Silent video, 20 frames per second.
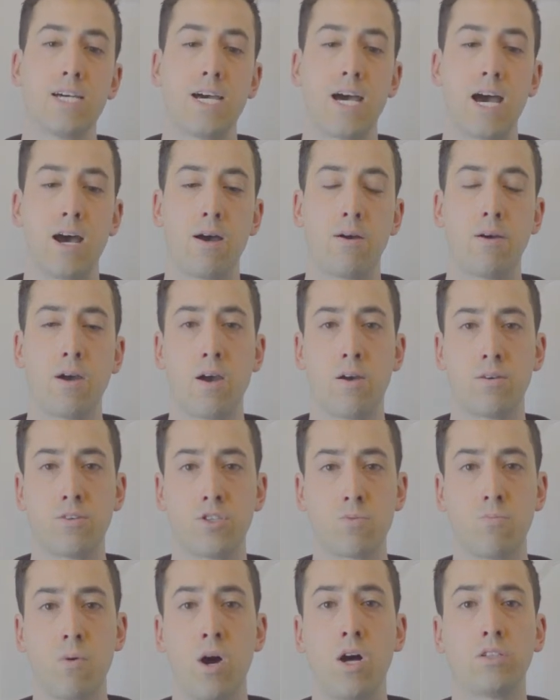a
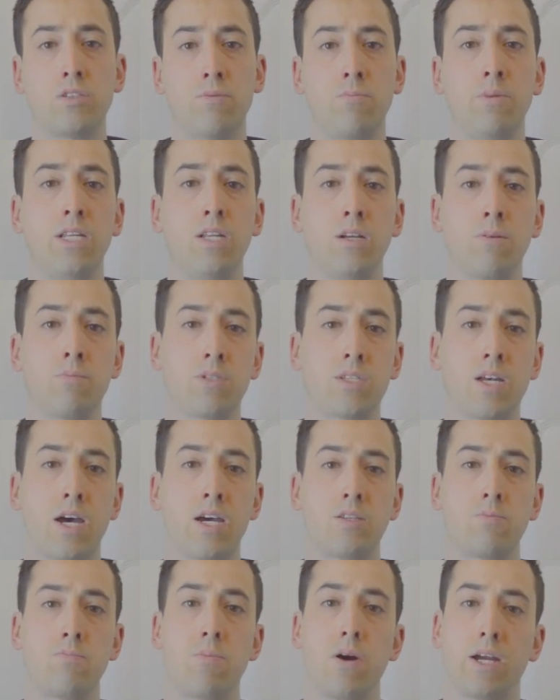small to medium
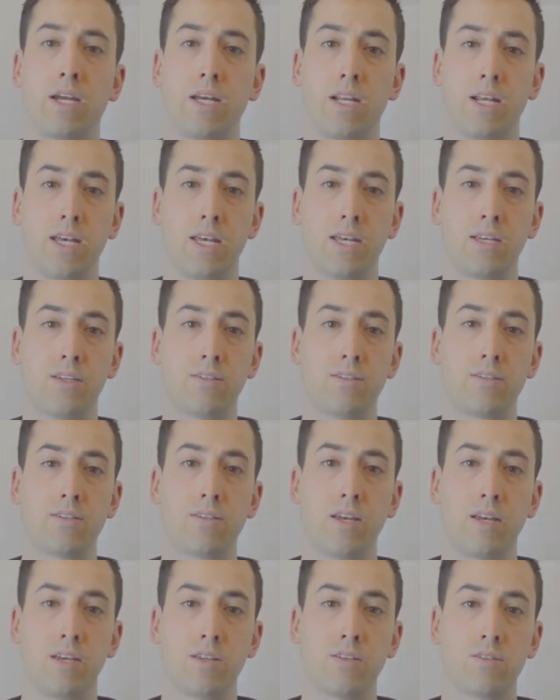sized bucket
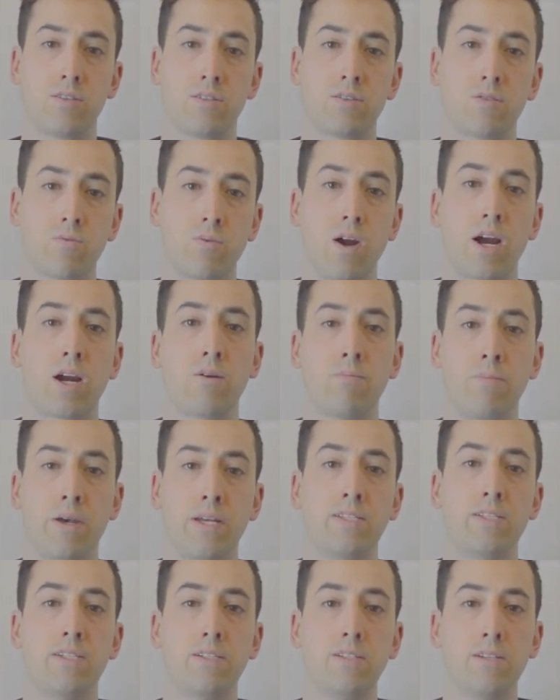is
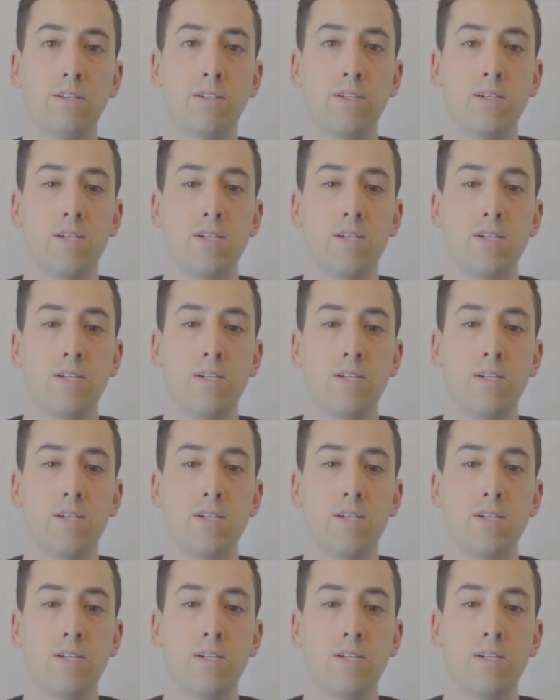recommended